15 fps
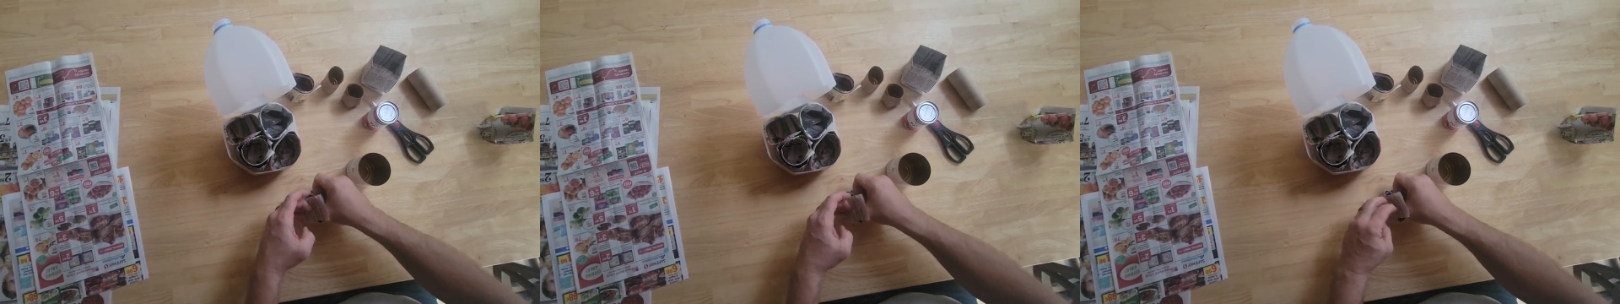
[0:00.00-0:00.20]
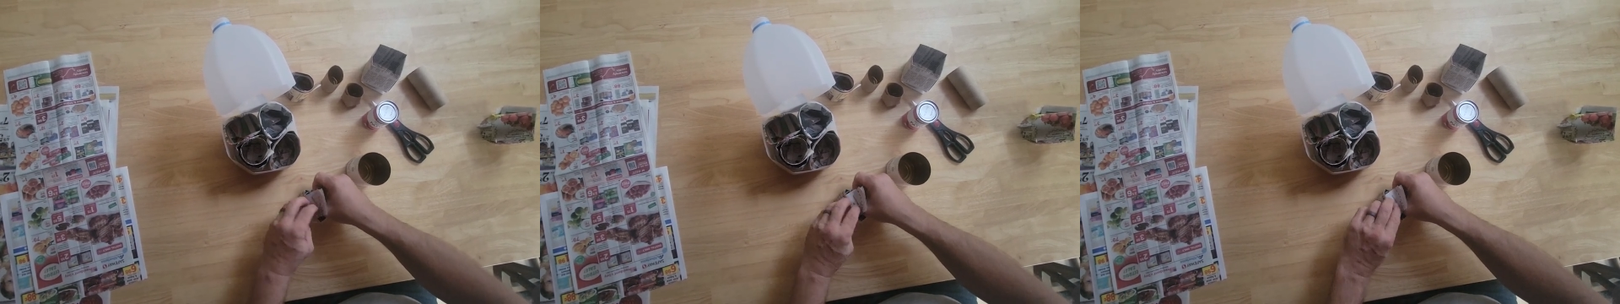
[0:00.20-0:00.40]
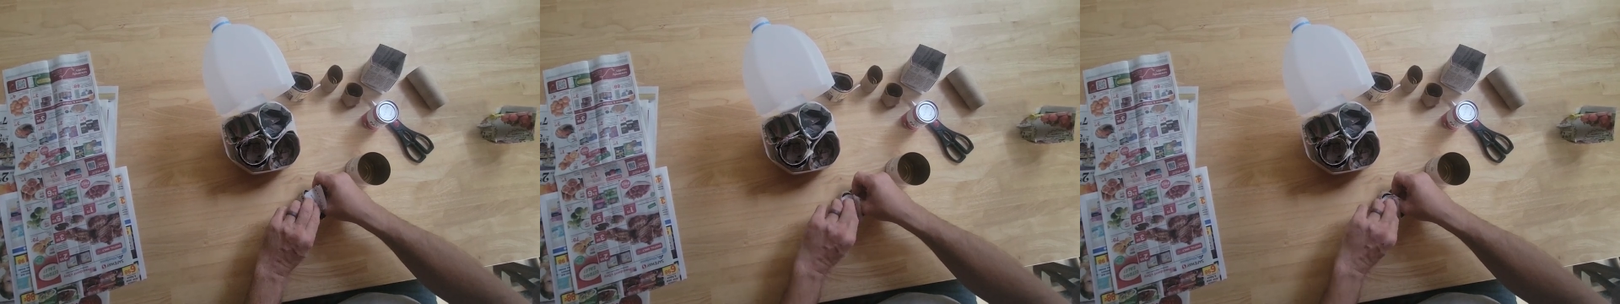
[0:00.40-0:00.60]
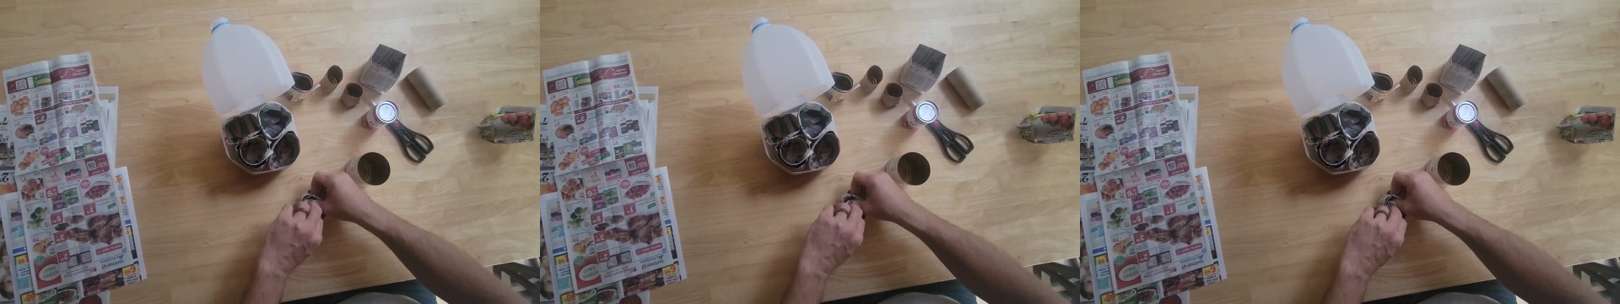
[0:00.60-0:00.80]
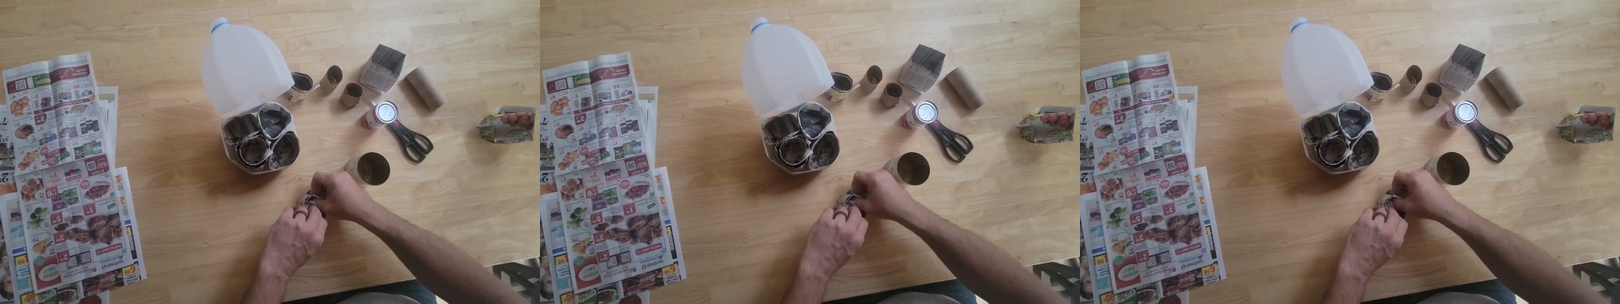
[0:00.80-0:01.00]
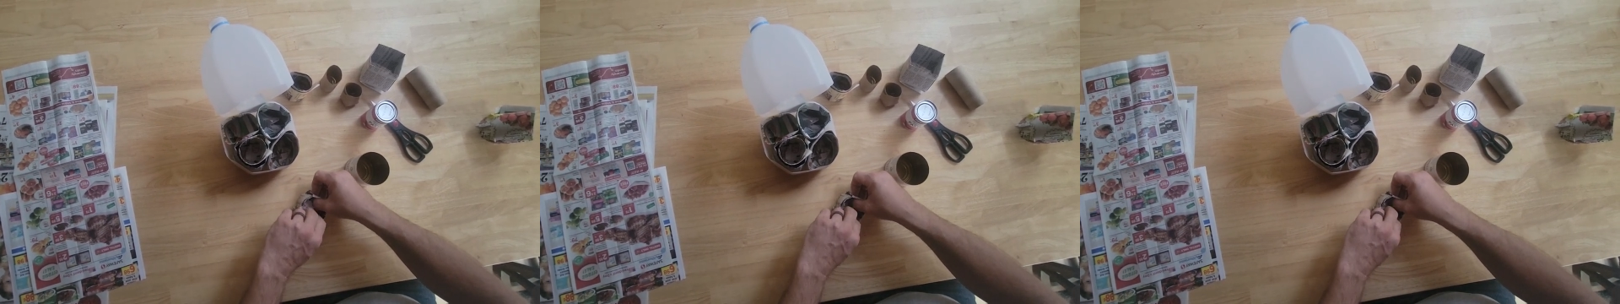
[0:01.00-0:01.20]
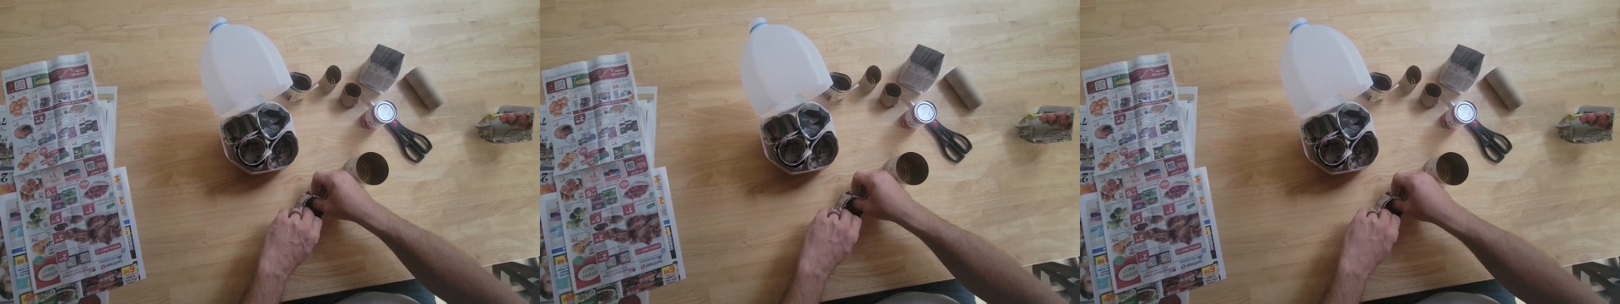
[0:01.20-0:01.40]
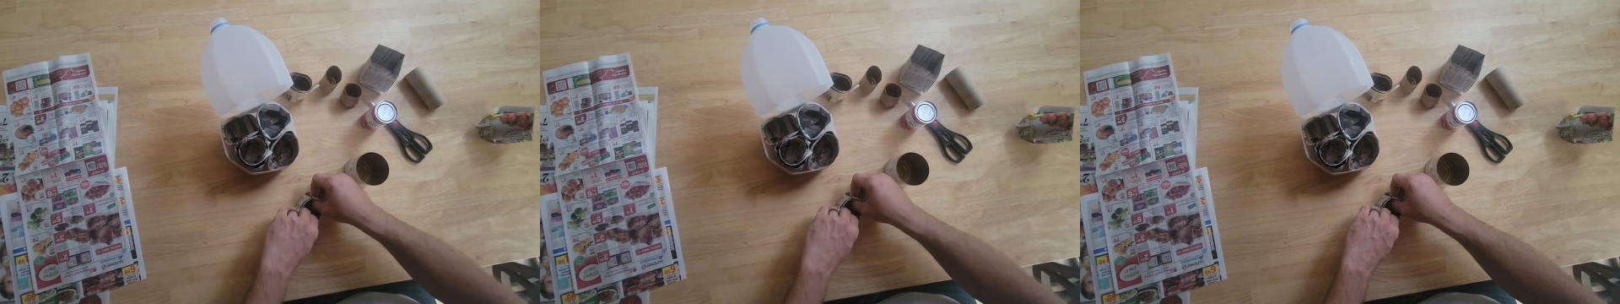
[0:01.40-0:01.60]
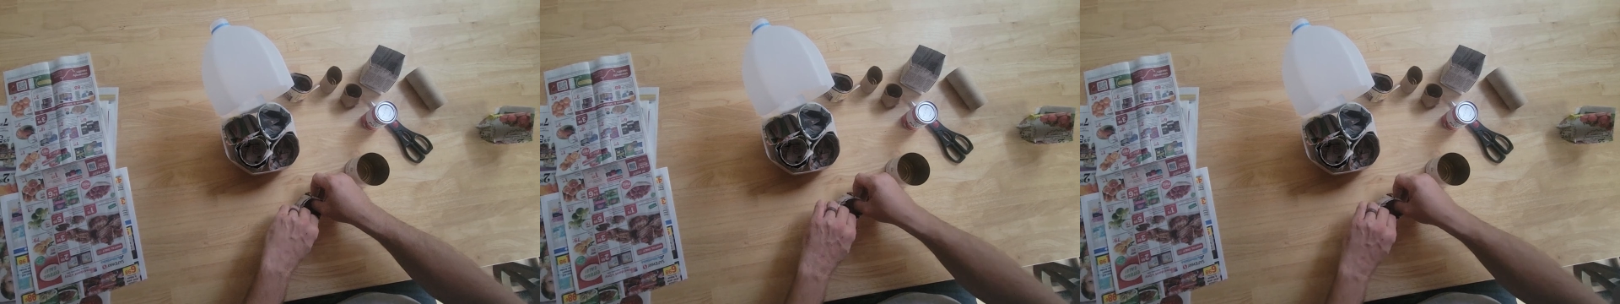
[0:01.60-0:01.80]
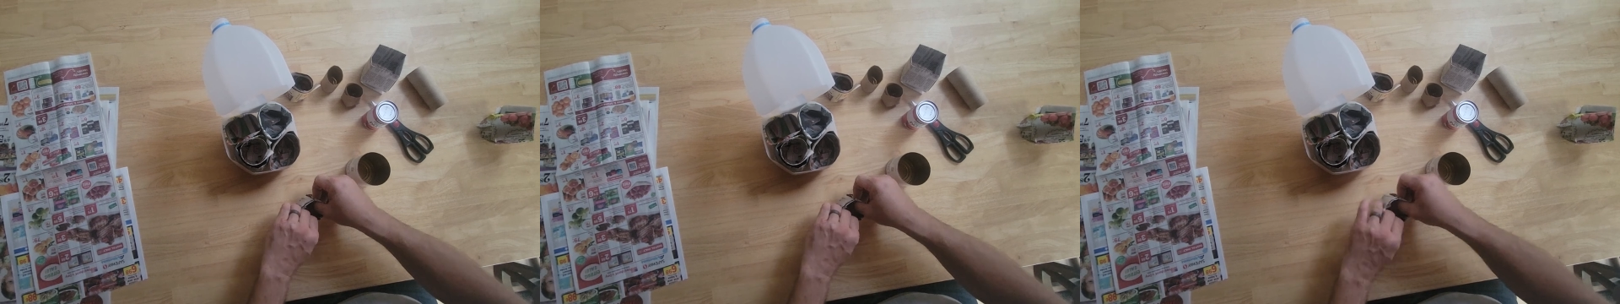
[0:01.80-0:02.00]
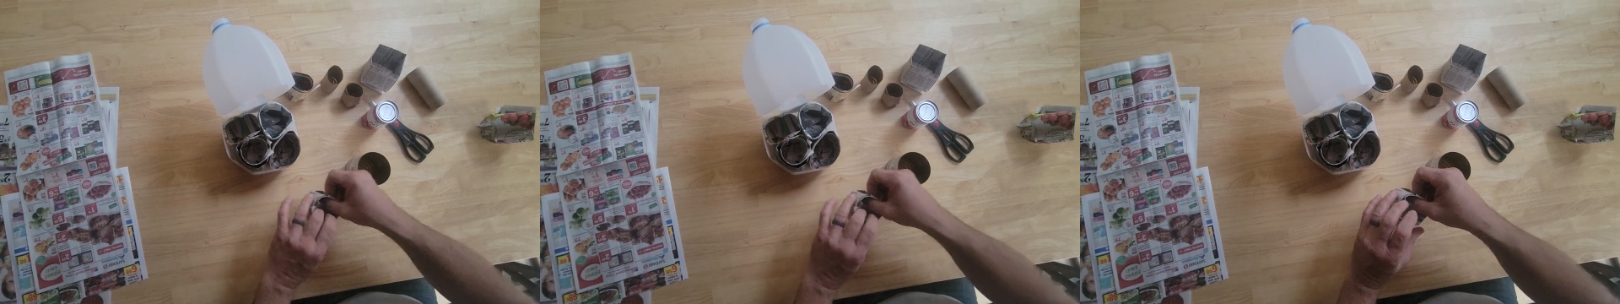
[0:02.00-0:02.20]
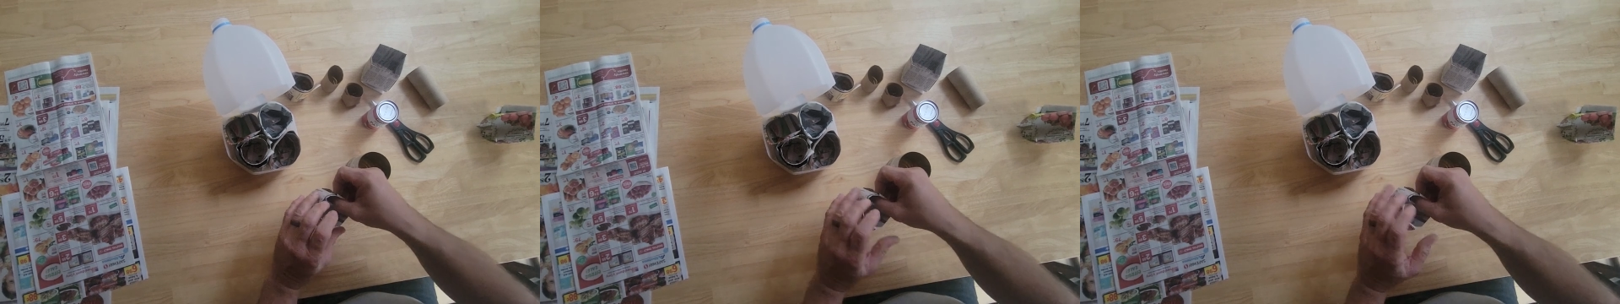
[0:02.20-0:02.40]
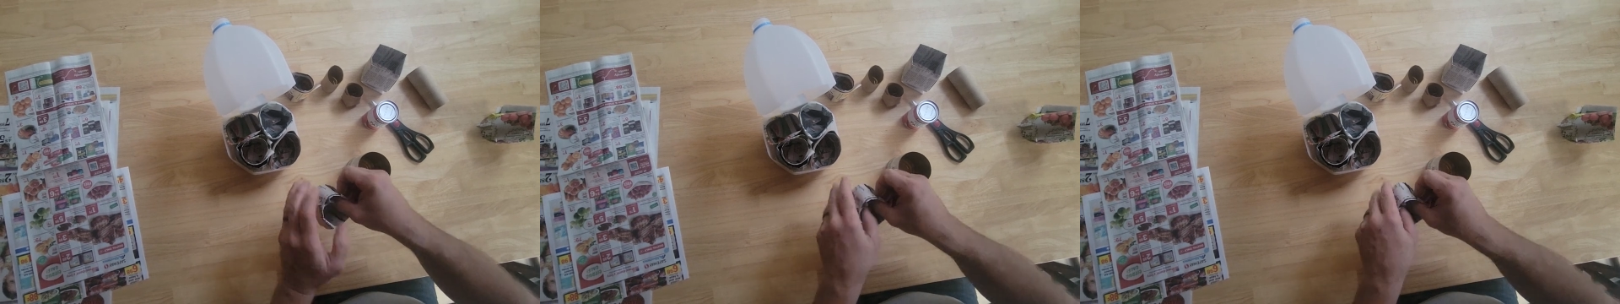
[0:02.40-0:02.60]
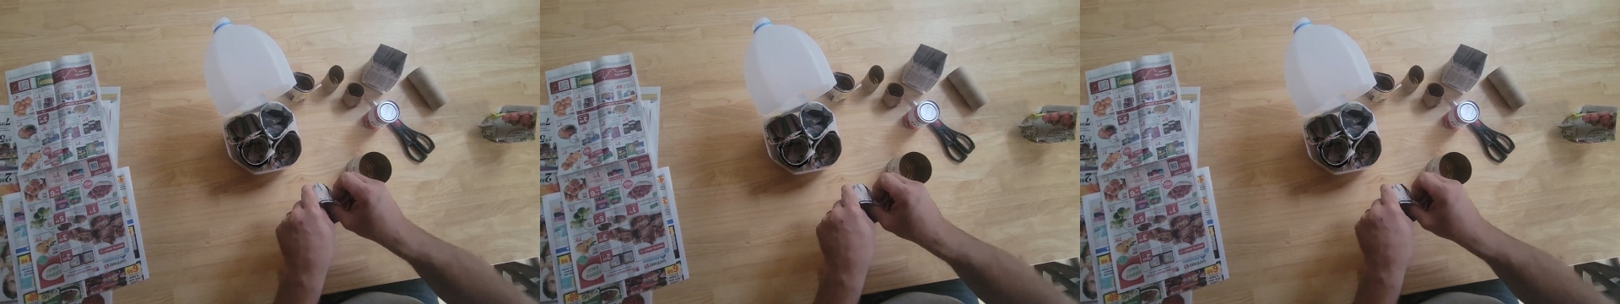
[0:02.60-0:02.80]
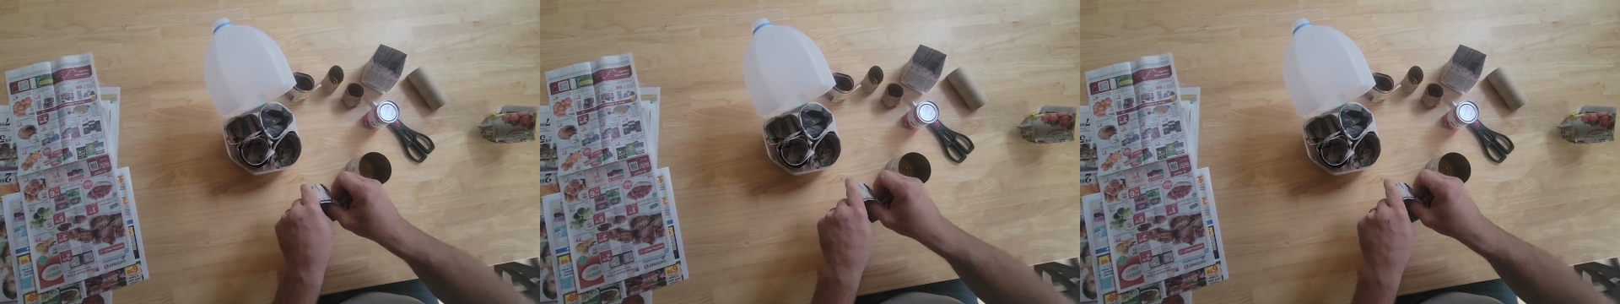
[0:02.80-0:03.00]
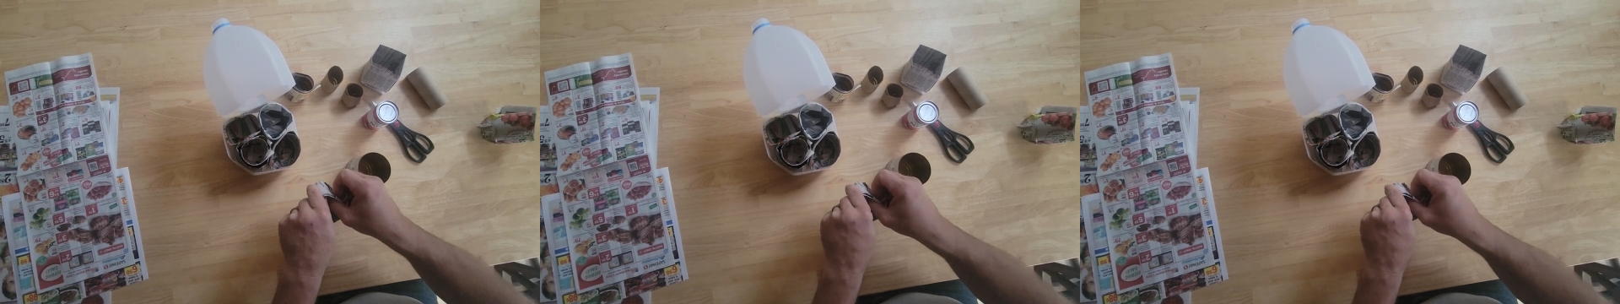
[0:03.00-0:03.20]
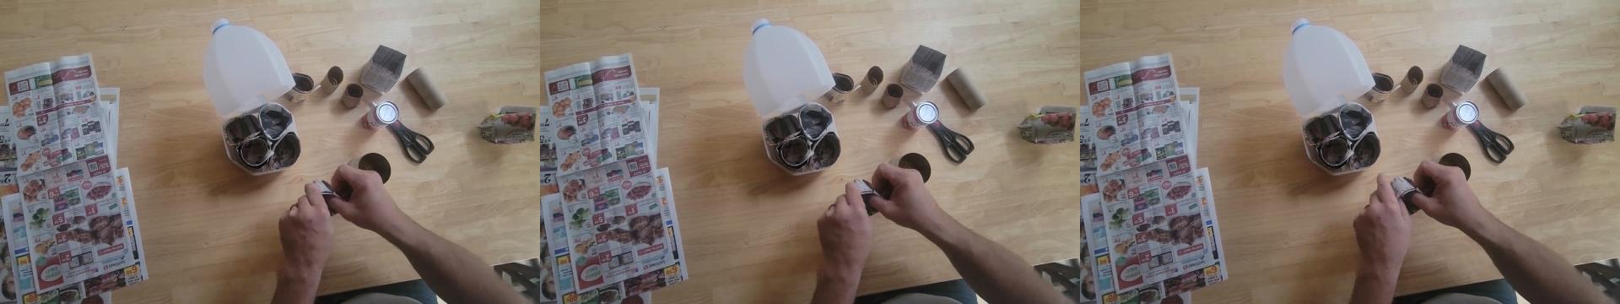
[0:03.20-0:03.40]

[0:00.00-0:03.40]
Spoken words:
(no speaker visible)